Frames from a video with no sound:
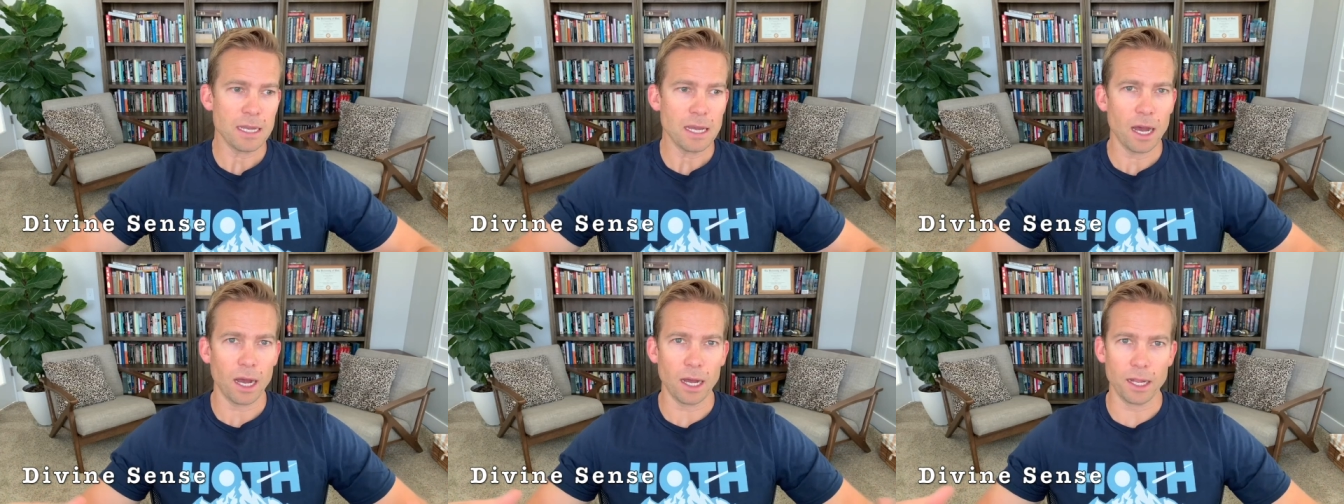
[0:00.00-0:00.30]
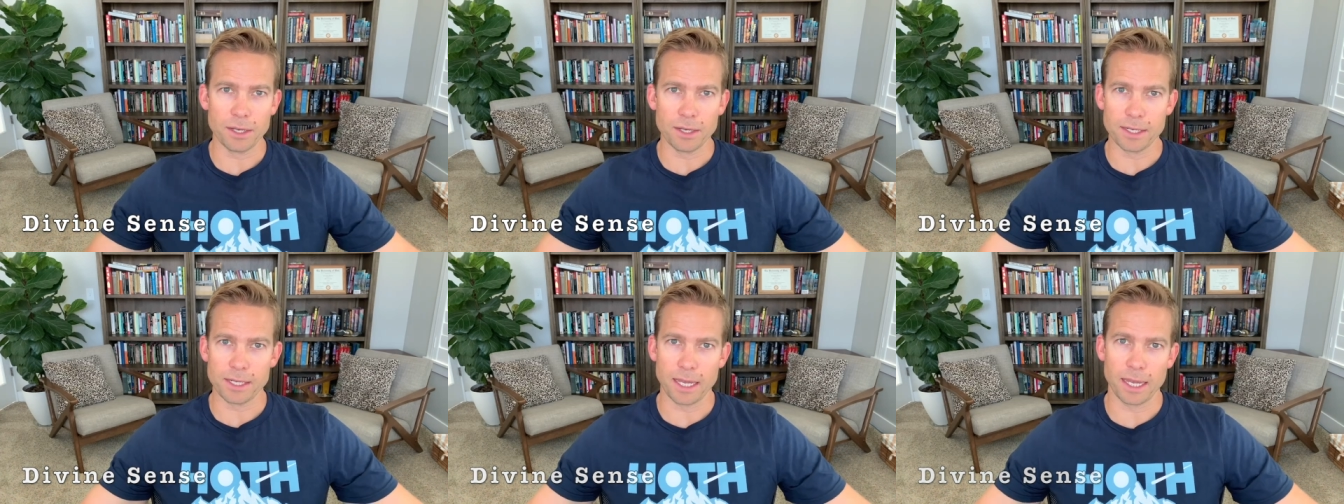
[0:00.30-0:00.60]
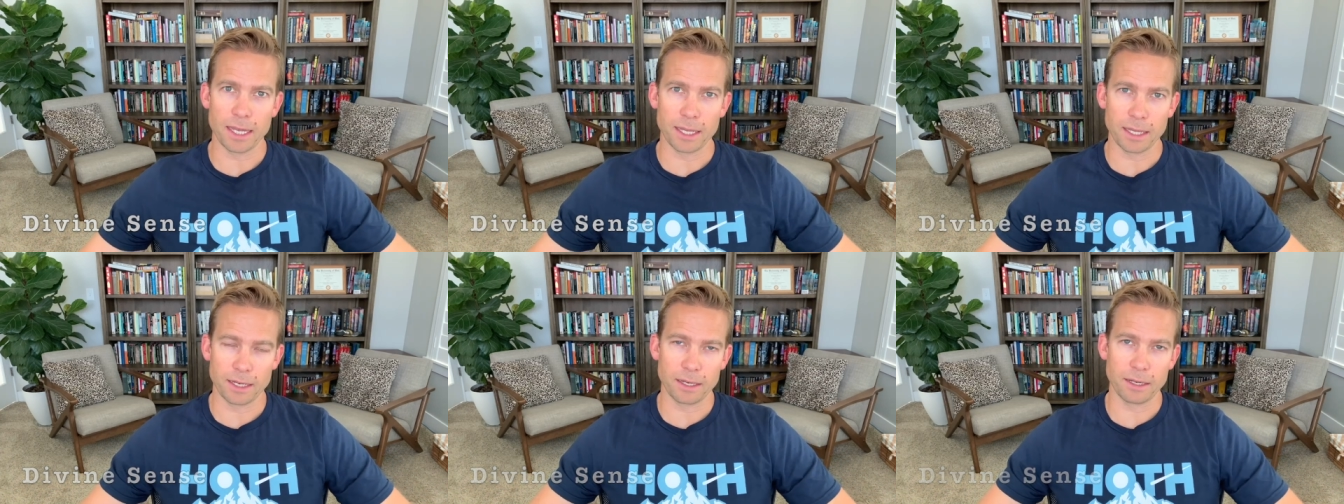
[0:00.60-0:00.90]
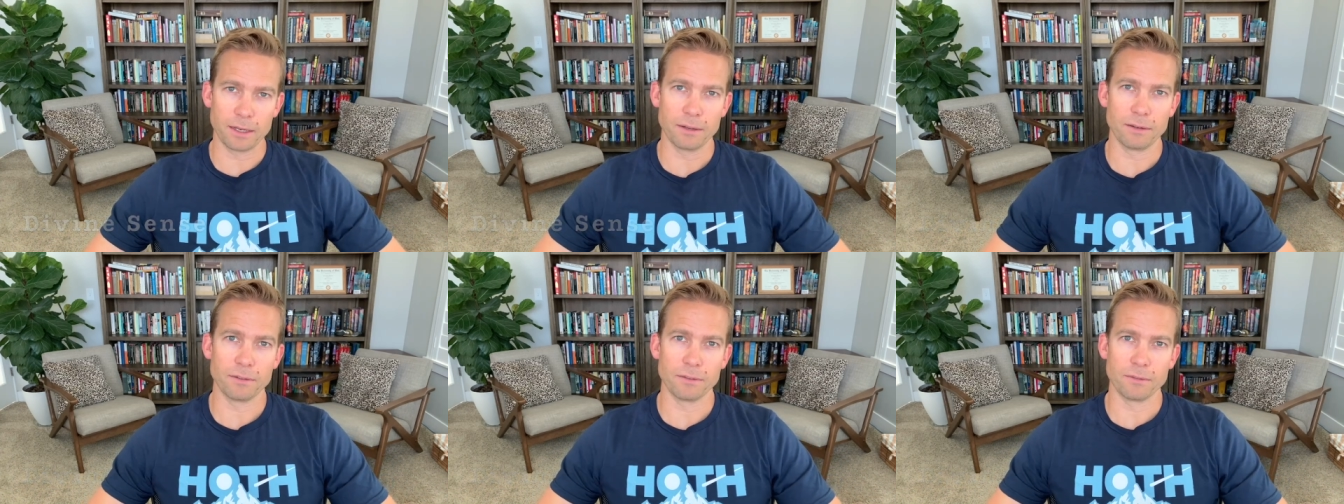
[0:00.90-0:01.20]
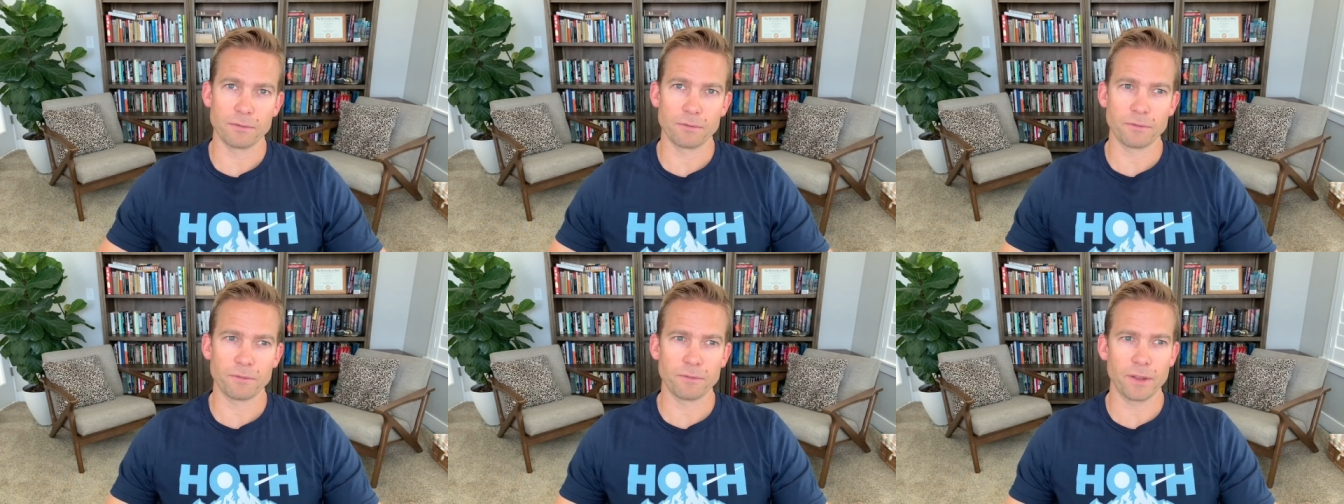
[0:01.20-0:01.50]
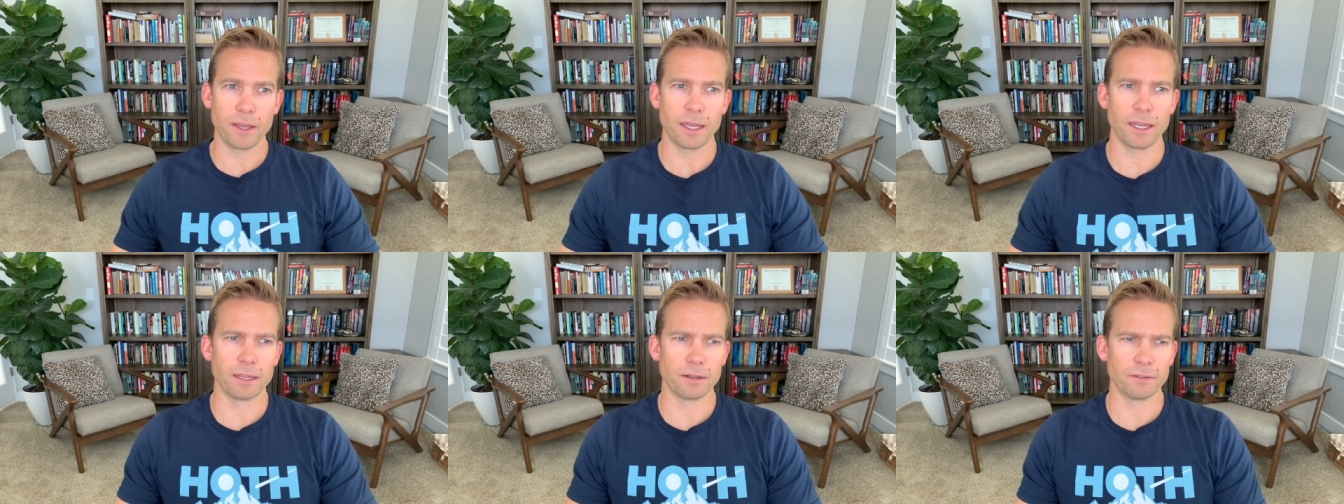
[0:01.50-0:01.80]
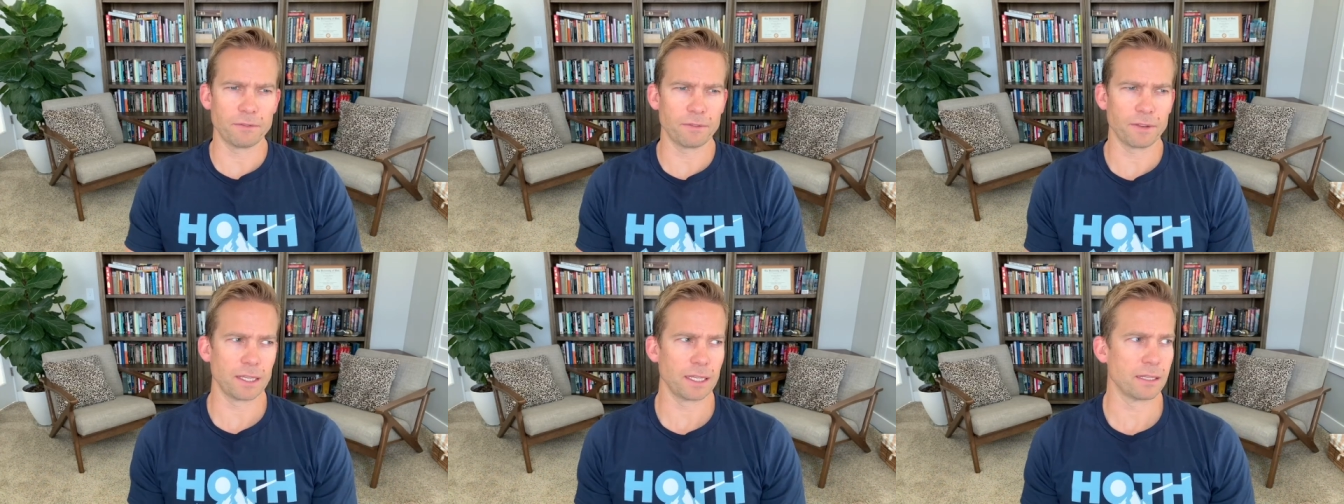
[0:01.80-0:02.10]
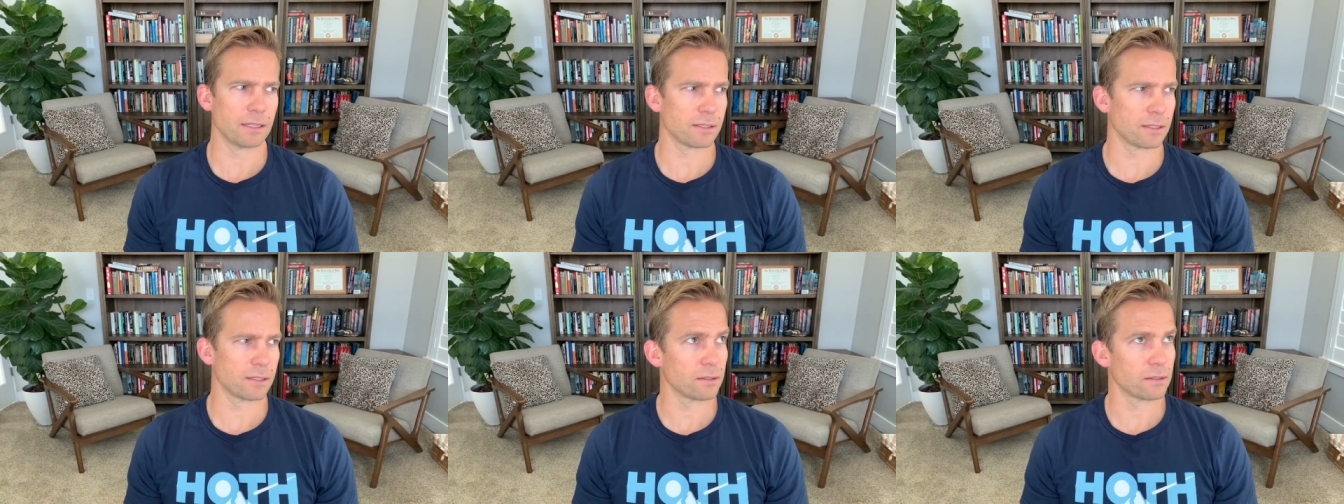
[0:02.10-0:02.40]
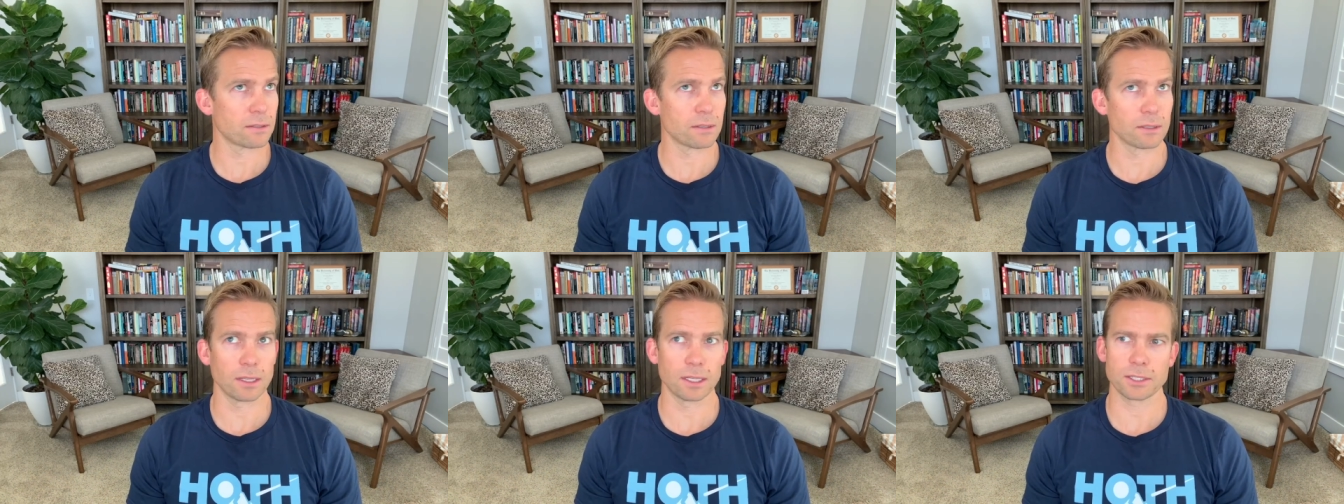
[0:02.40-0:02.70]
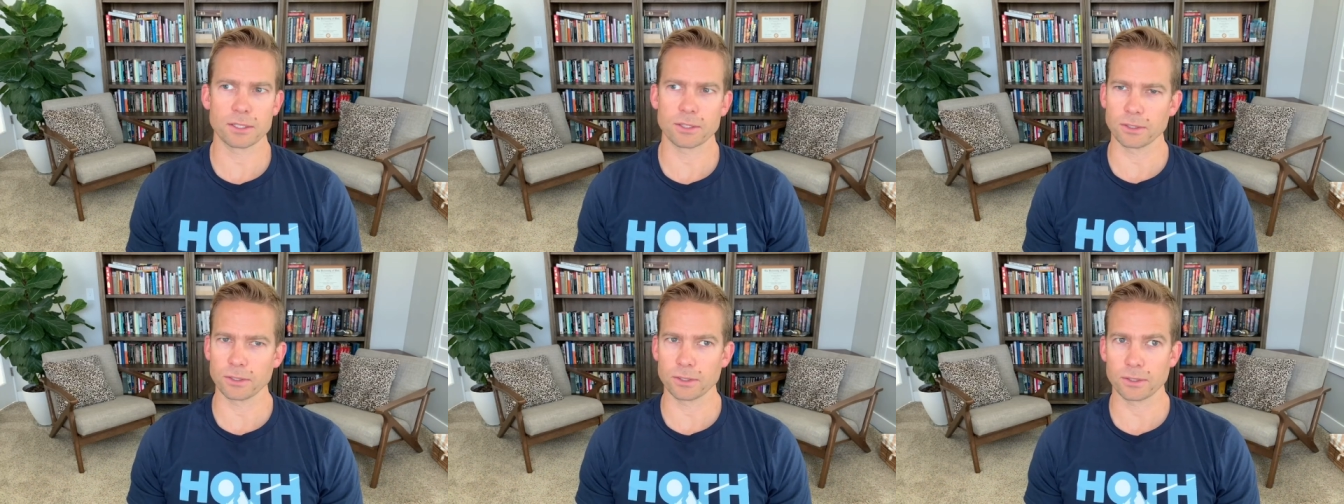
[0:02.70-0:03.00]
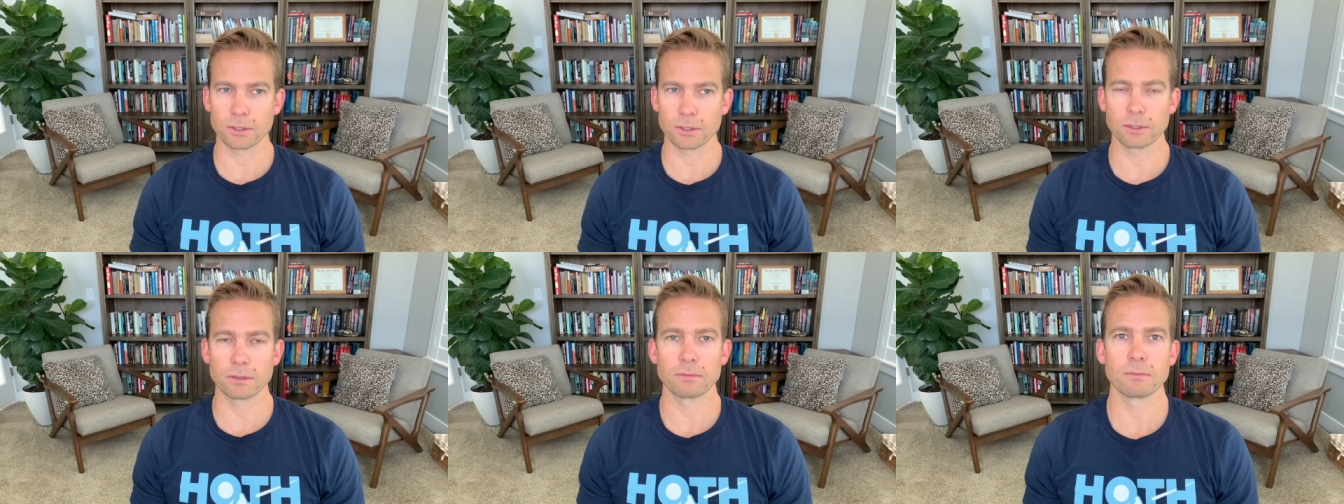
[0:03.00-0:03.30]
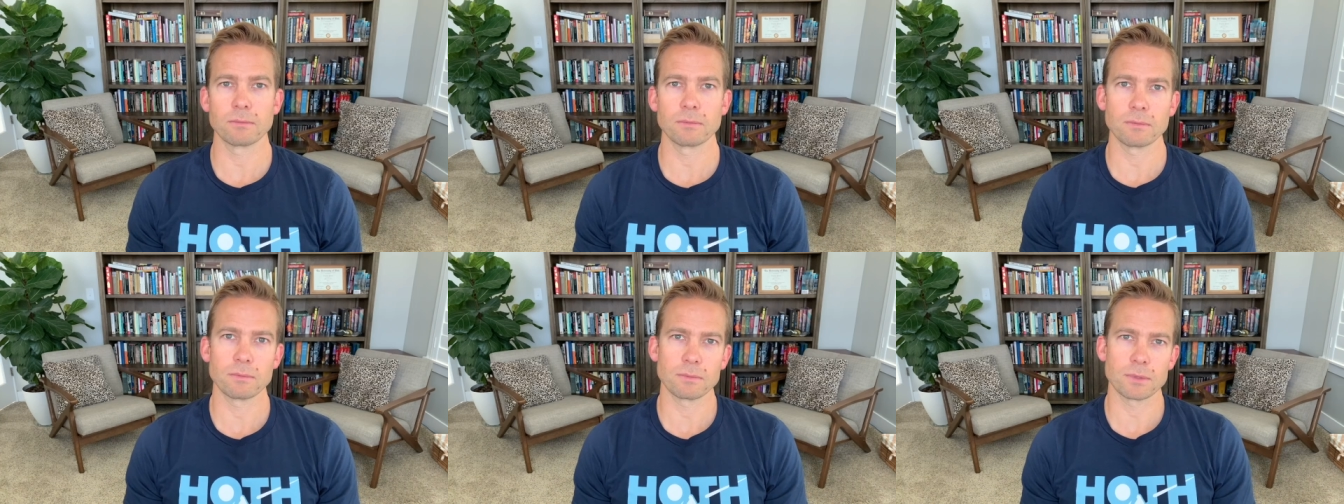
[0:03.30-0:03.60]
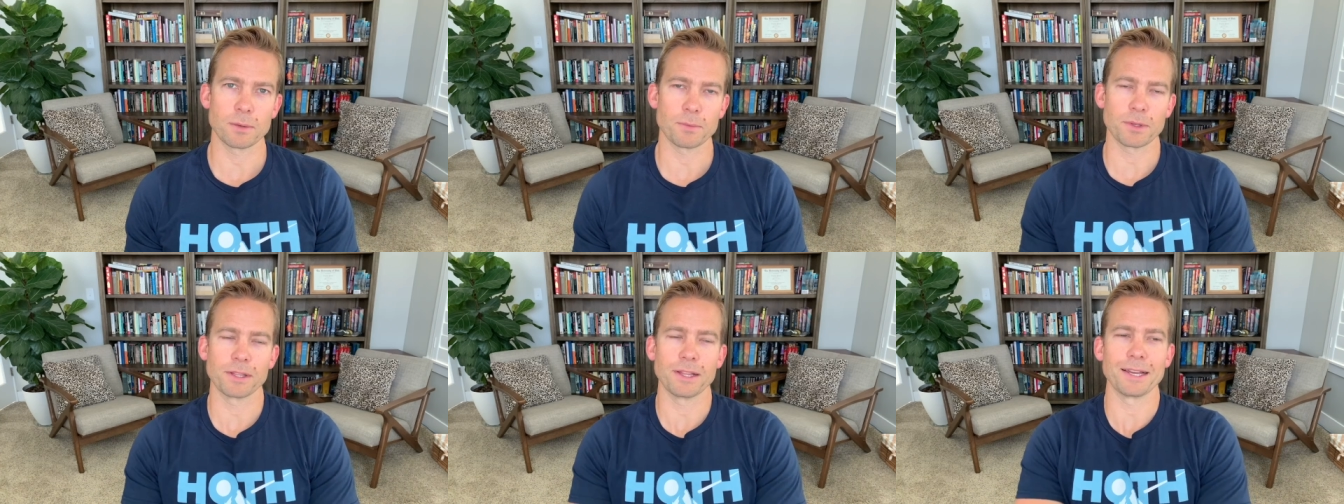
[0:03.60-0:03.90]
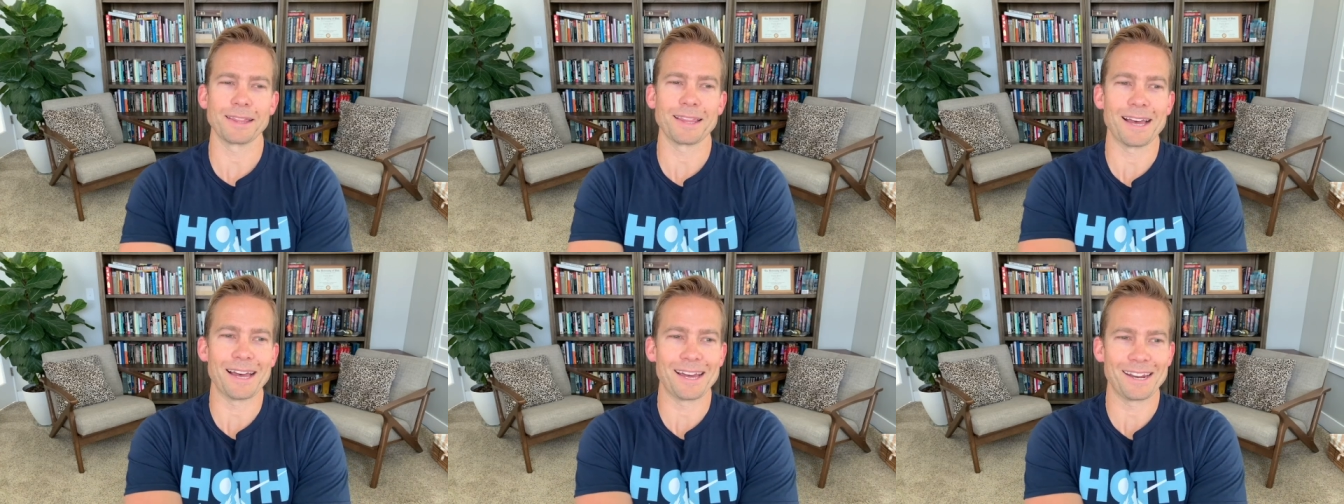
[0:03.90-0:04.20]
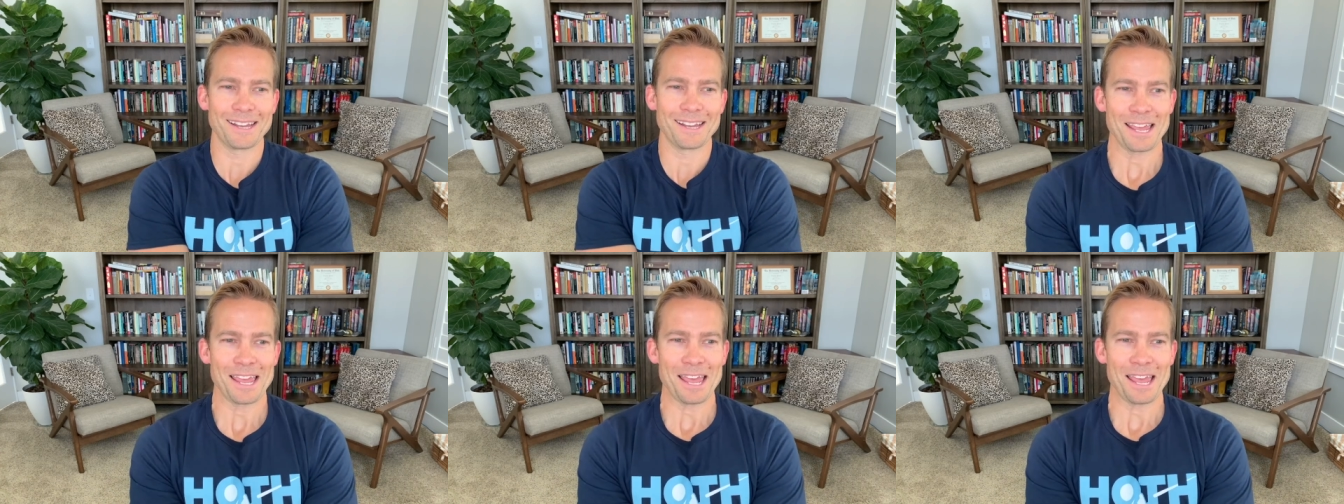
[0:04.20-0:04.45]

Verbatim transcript: undead and fae and fiends and celestials or something like that.